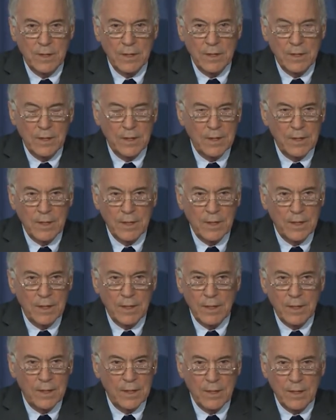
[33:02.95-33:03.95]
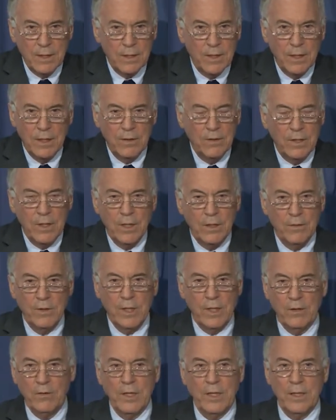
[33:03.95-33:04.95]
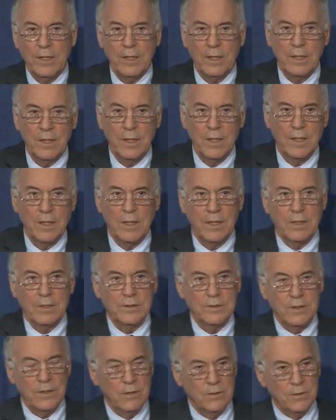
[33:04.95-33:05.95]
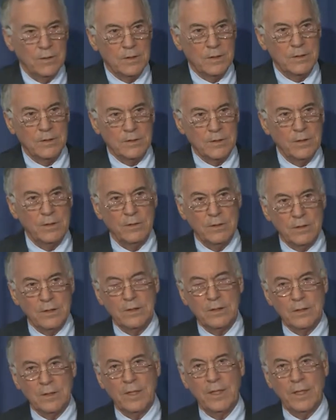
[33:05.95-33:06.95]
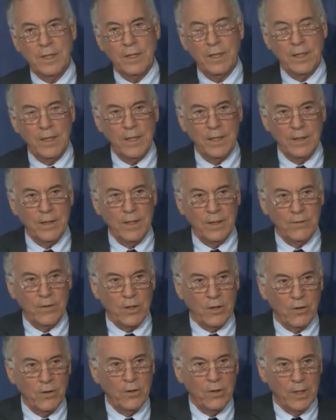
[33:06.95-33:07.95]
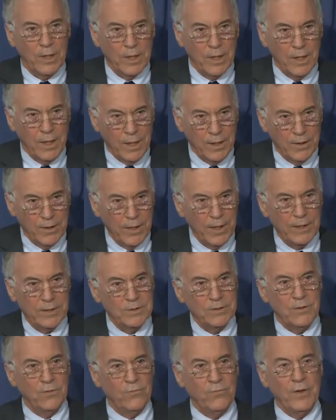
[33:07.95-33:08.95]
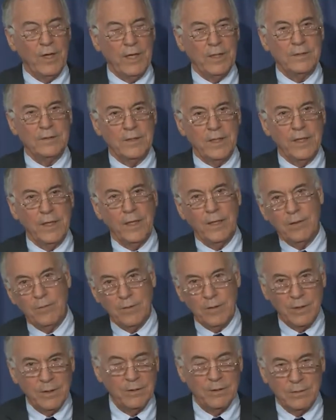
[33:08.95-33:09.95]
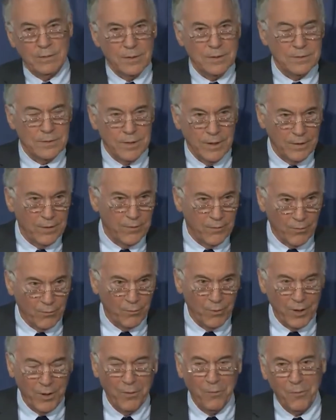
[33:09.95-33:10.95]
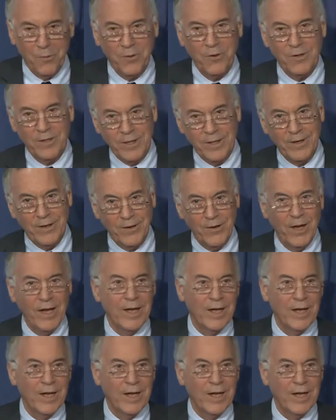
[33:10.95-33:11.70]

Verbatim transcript: It, it, it, uh, the, the only, so, so in, in the current context of things, getting, let's get to the real world here.